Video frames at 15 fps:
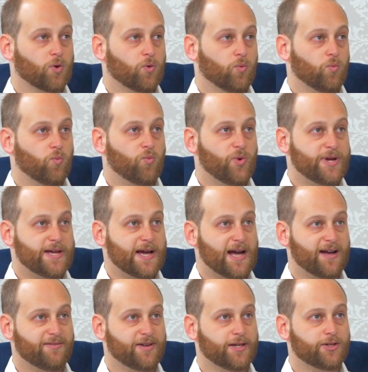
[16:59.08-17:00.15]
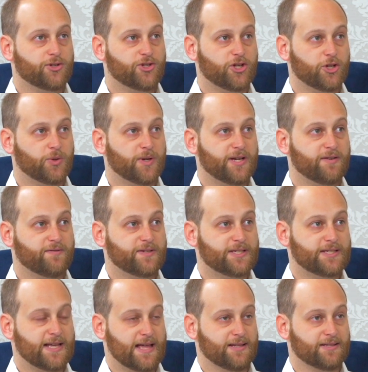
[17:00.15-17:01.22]
We have an intuitive
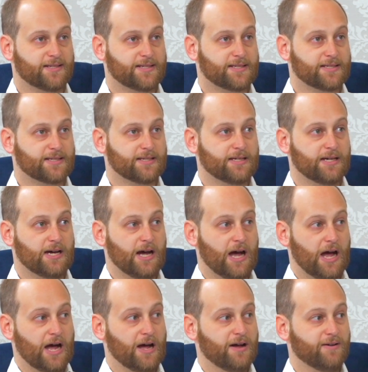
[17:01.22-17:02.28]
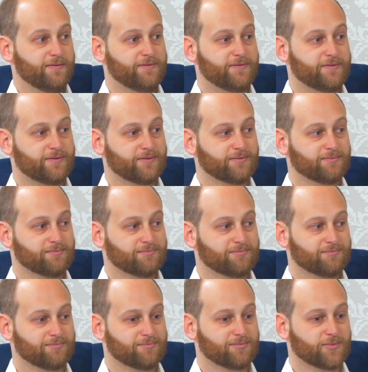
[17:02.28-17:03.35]
sense of
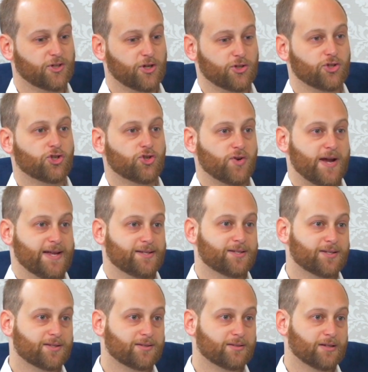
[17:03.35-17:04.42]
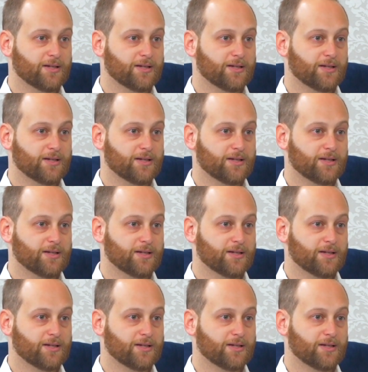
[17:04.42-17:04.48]
constraints